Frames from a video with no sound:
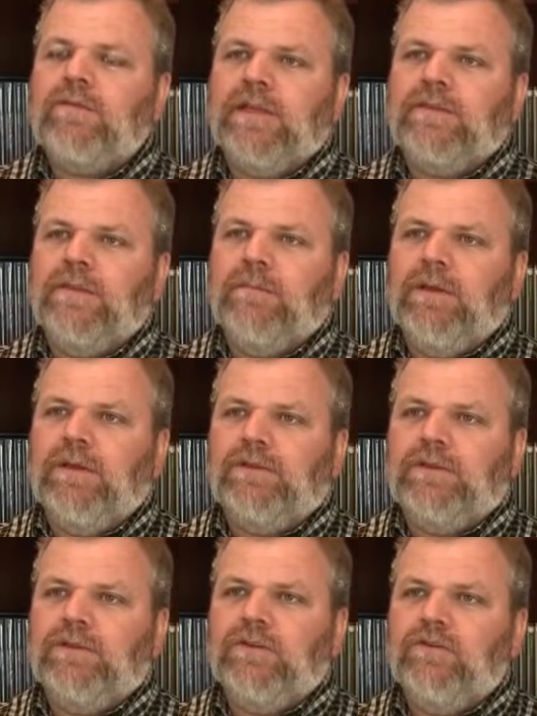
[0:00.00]
that the
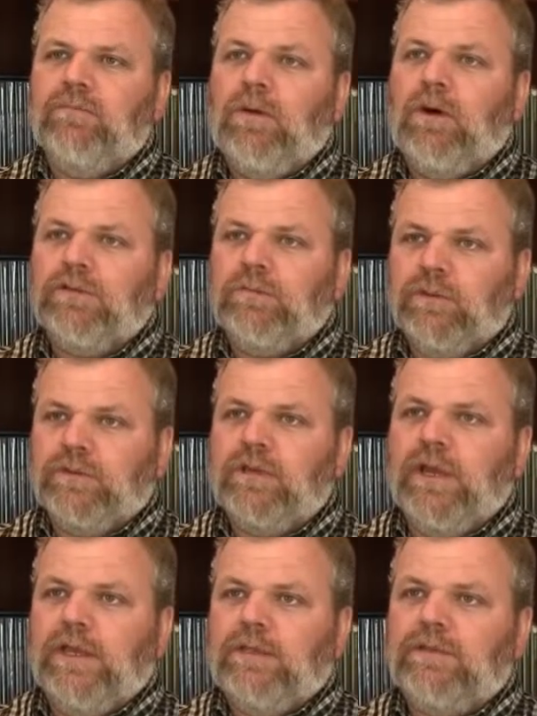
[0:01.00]
ability to do multiple
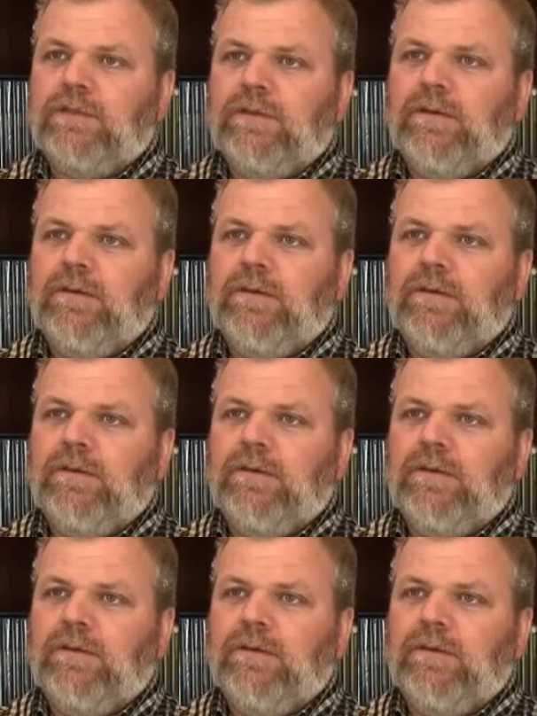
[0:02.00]
sites